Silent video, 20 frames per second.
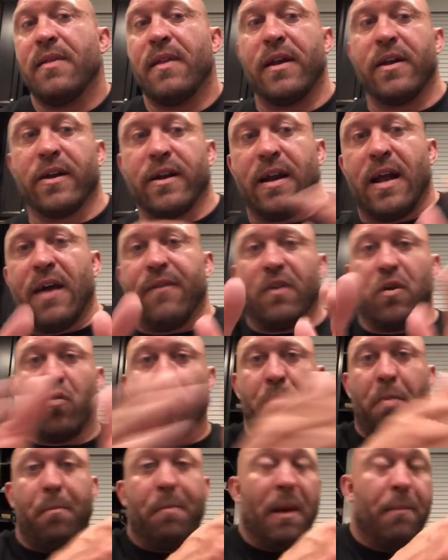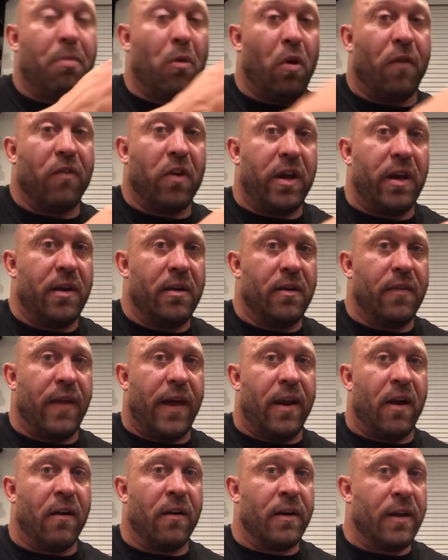Then you're going to have a group of people over here
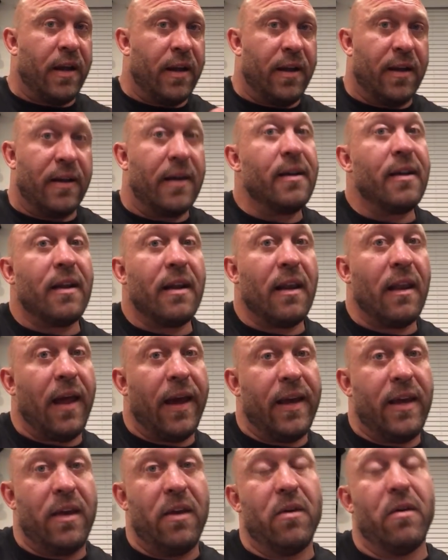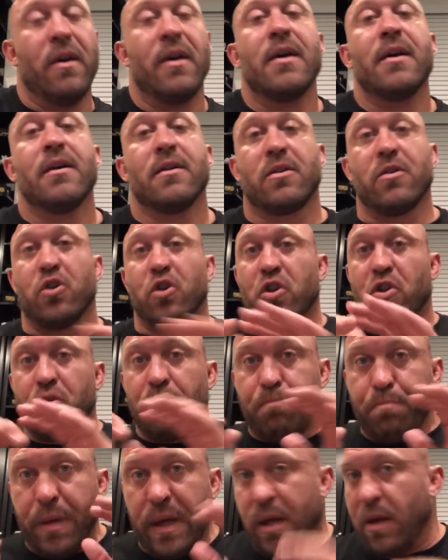that aren't going to like you. So
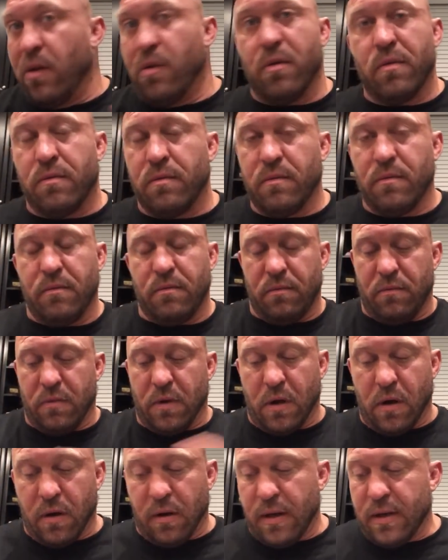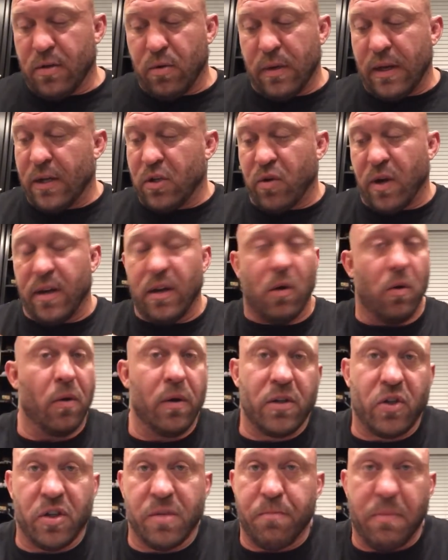just be you regardless. What I try to
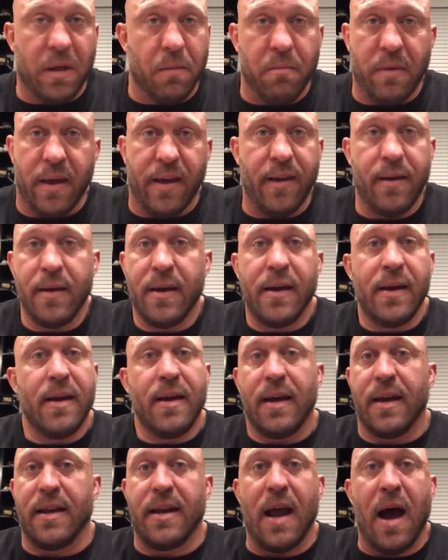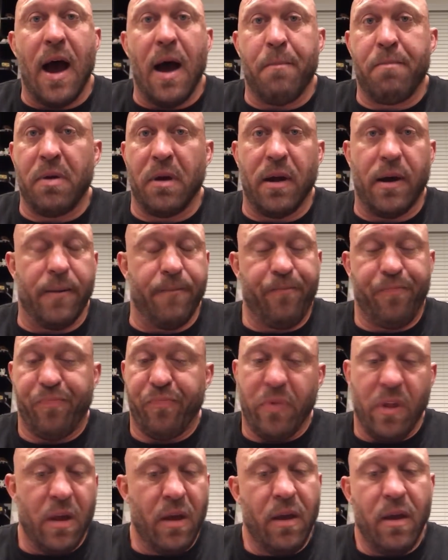always just be me and not put on,
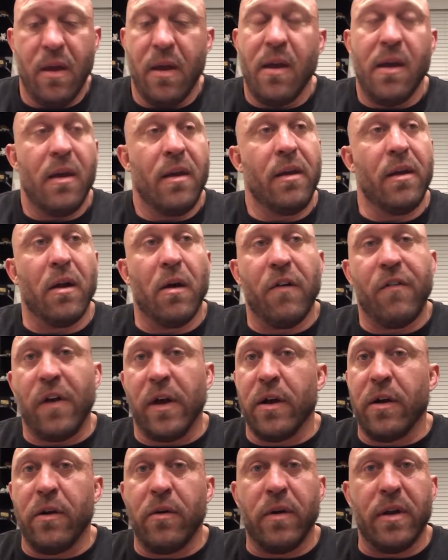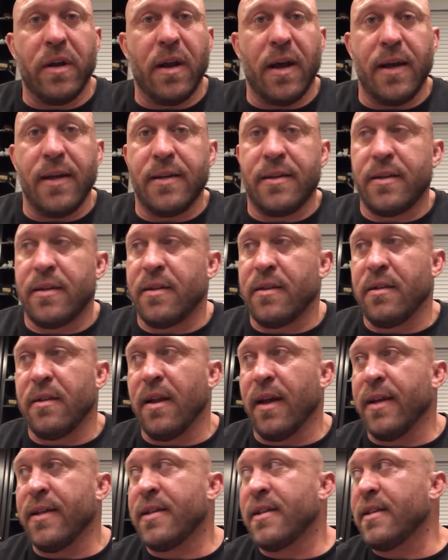you know, if I go to a nice
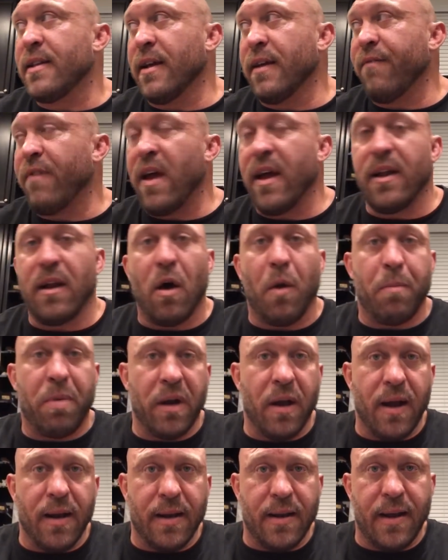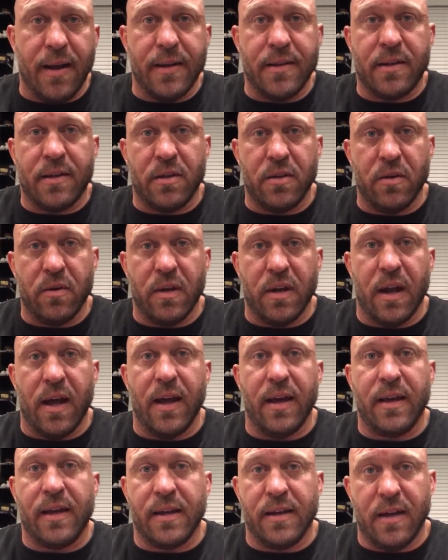event, I'll put on a nice suit and
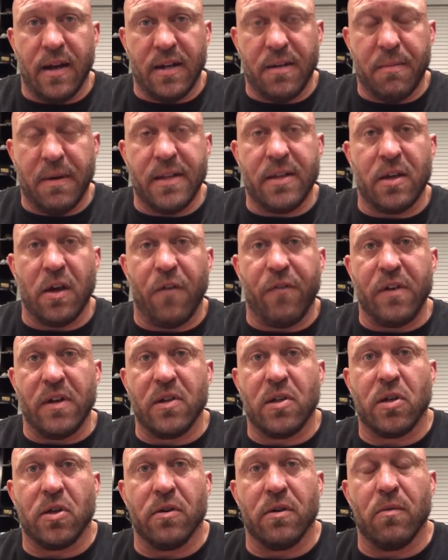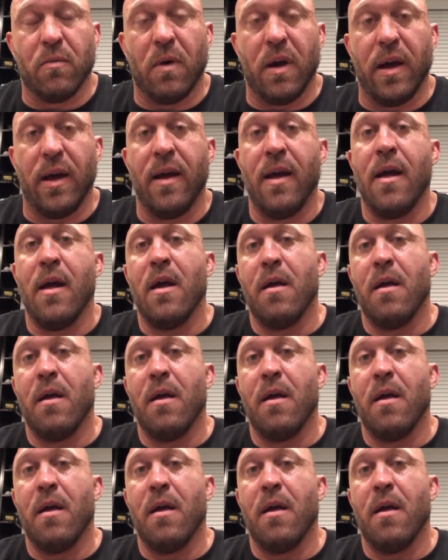I conduct myself in a certain way.